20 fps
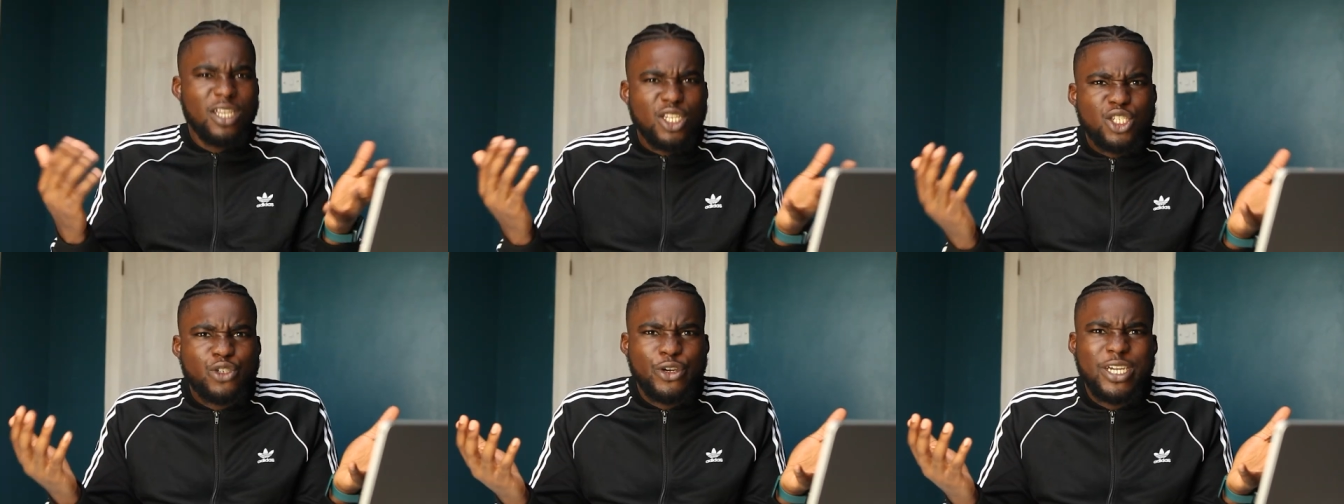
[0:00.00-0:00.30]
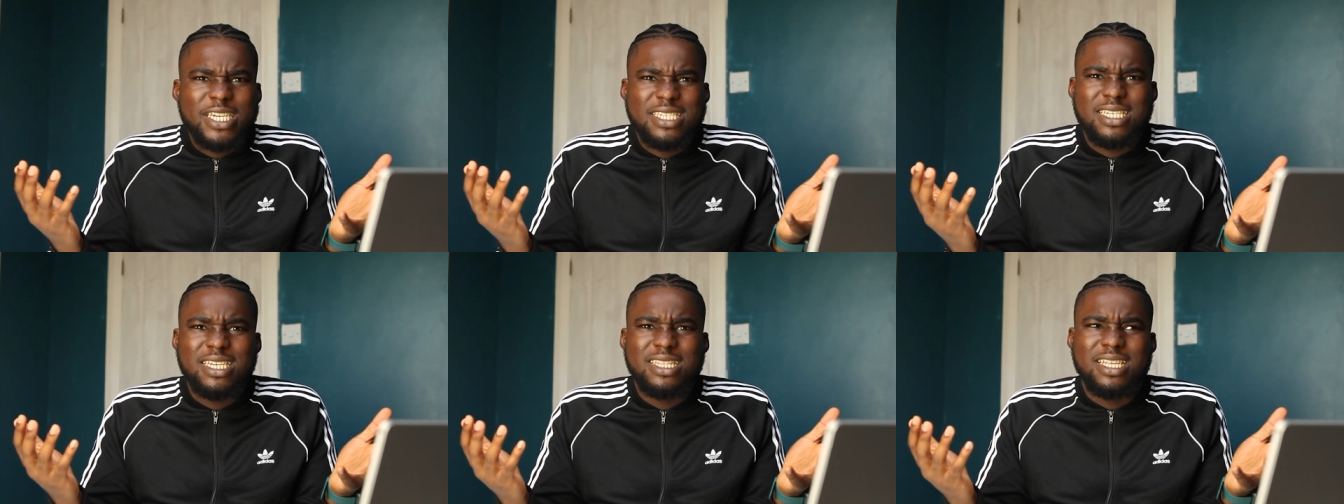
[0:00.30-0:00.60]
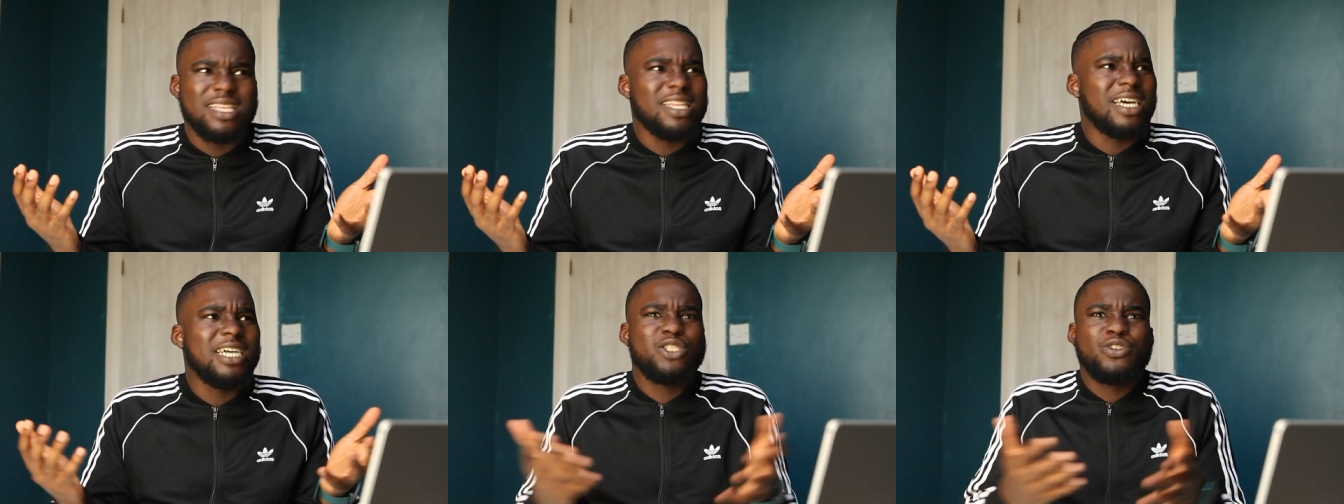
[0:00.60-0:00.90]
It's crazy, isn't
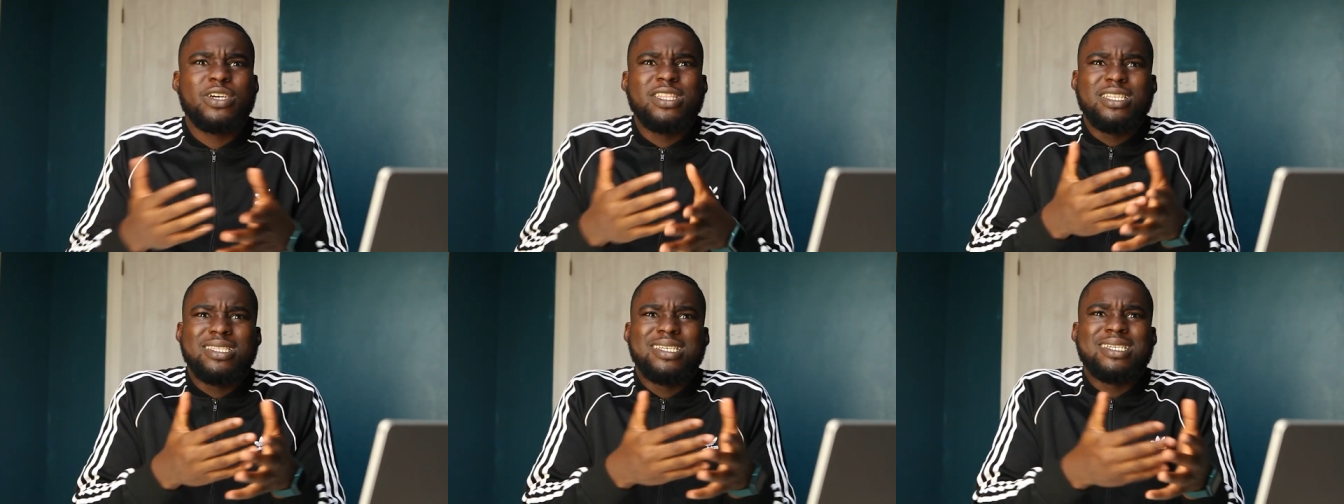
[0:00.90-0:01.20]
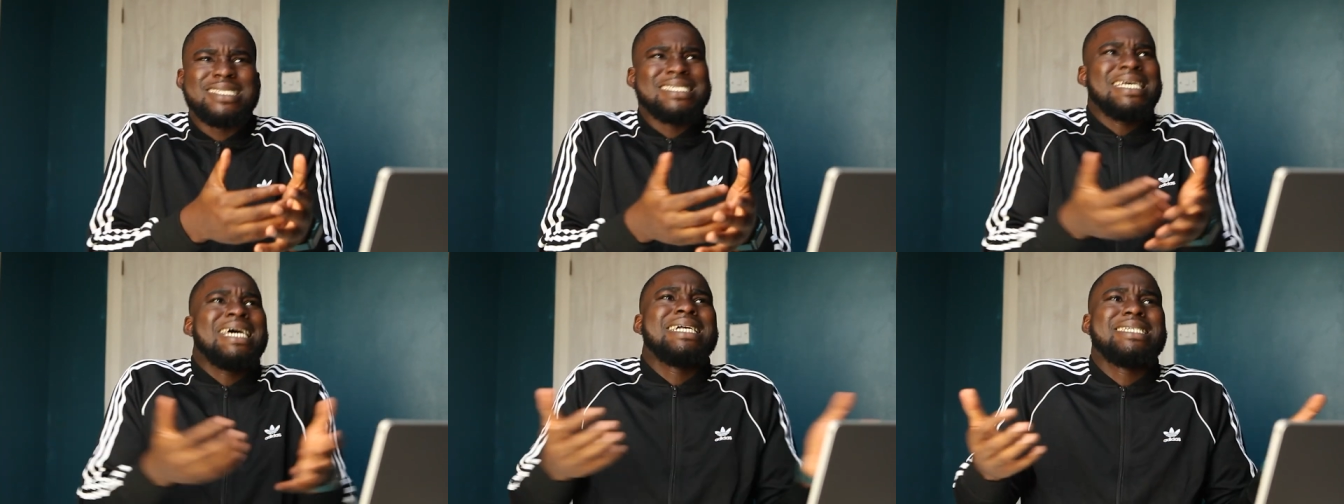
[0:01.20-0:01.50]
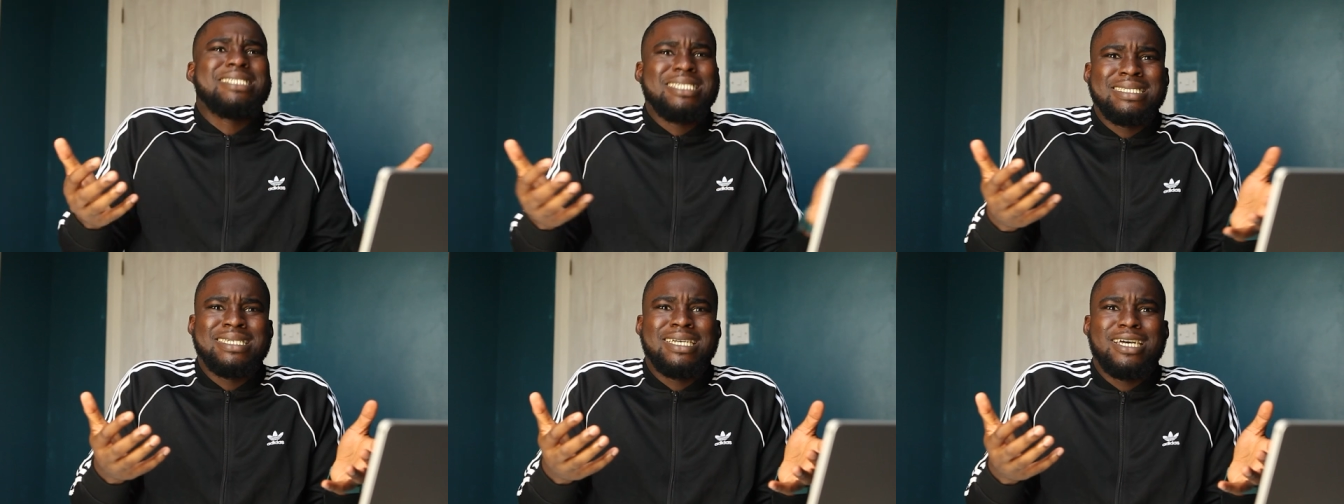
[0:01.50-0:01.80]
it? Like trying to
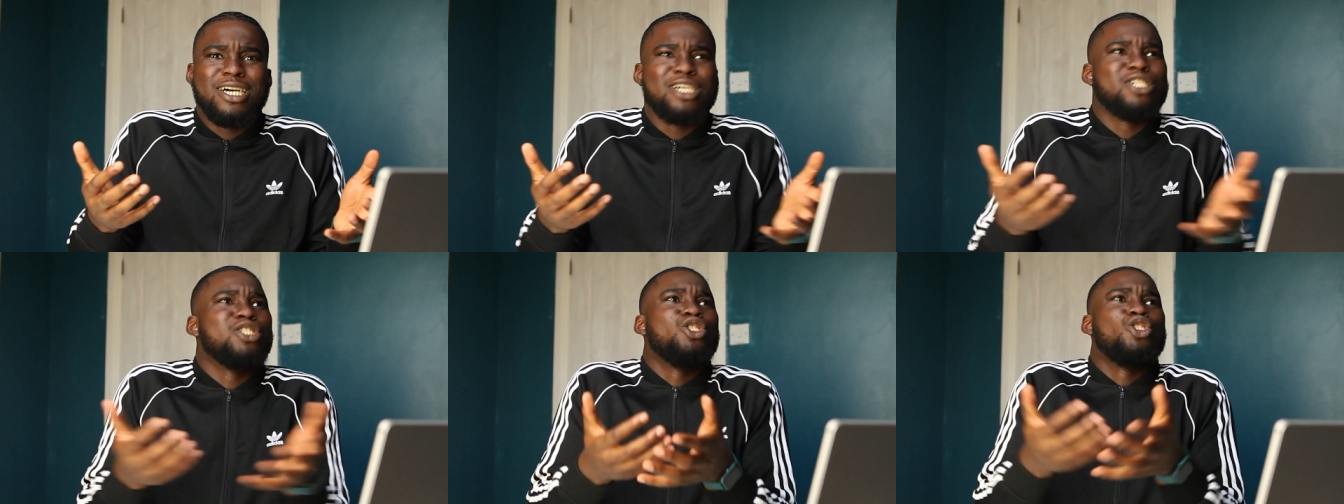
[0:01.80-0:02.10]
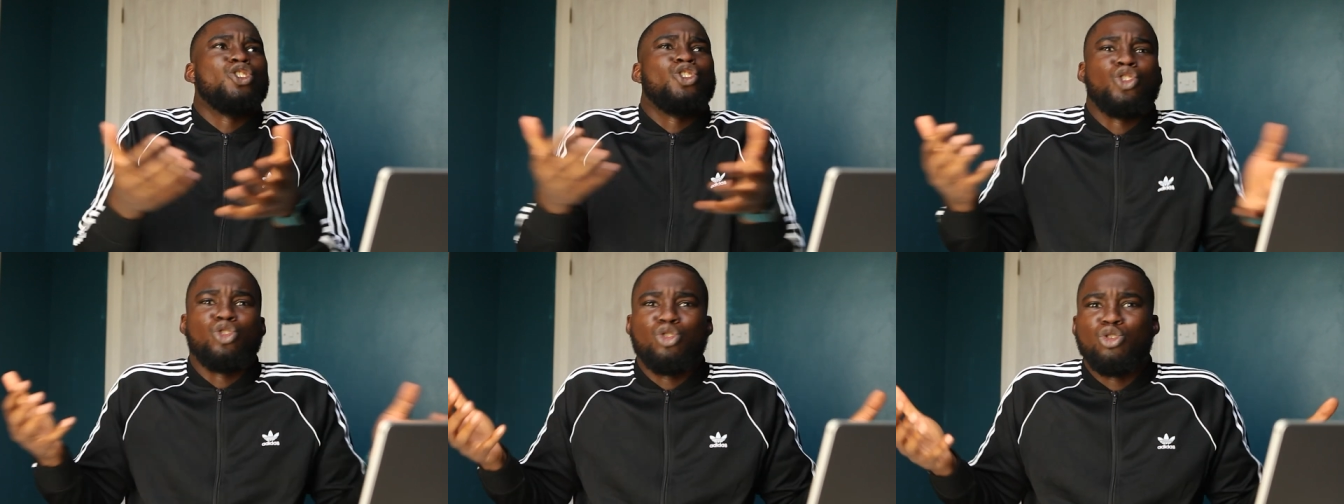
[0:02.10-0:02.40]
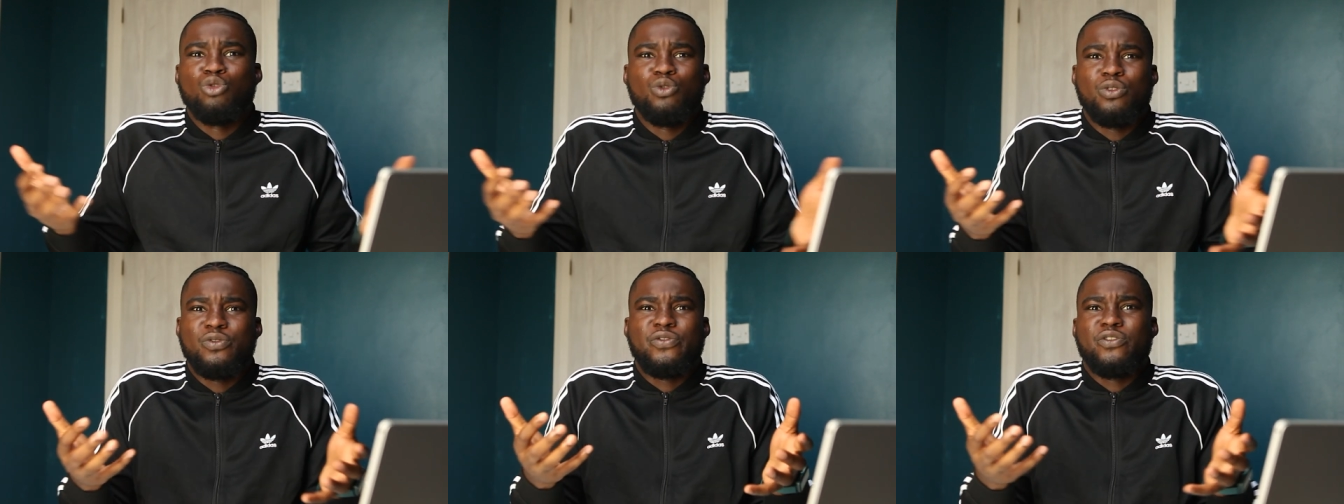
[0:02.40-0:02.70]
detach a
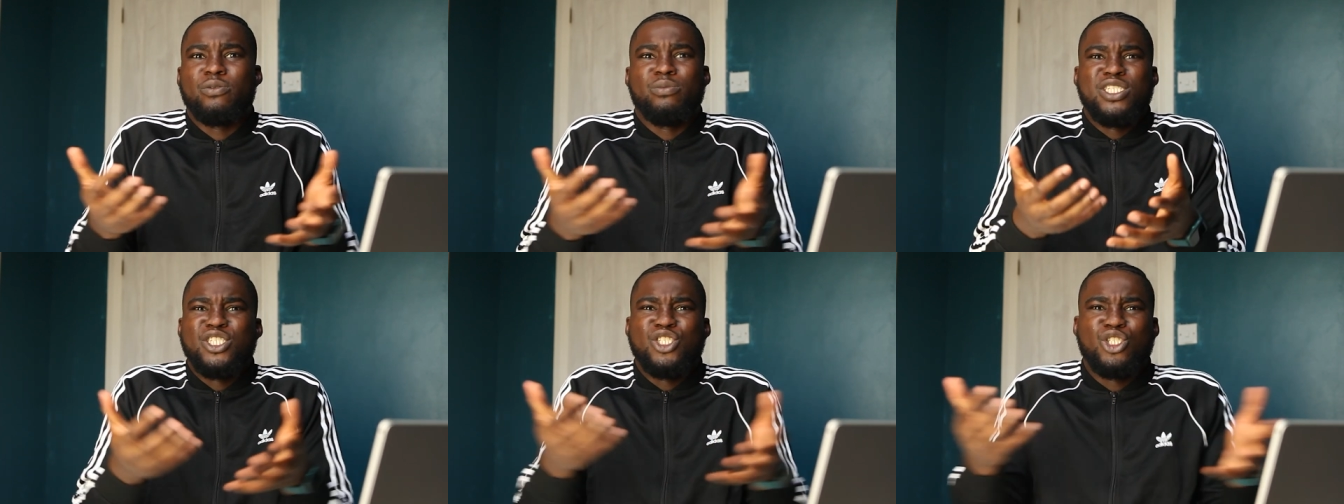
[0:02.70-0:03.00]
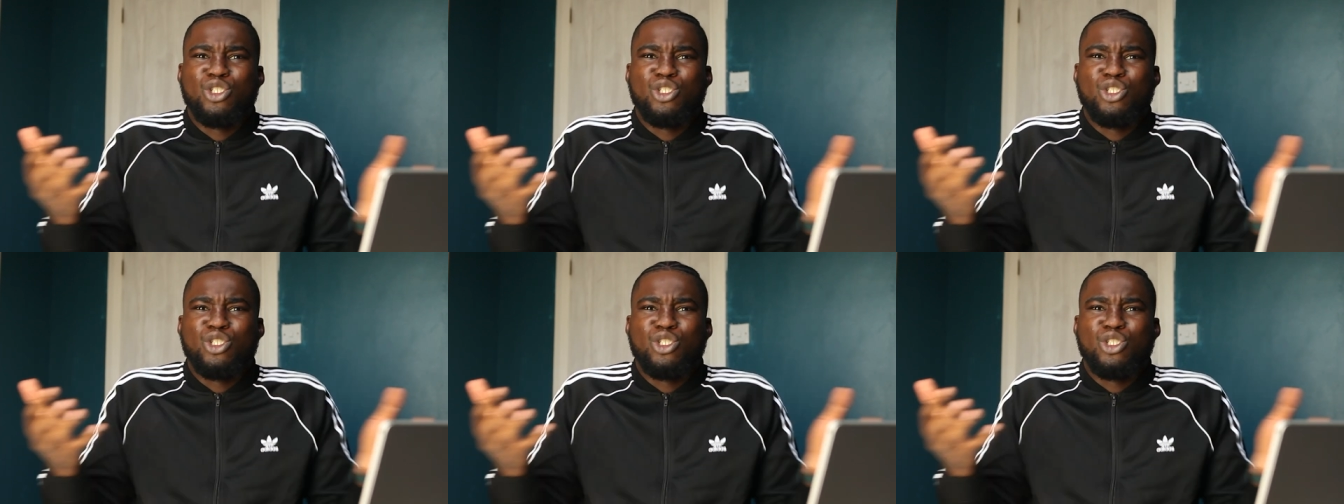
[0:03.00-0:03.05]
Jew from his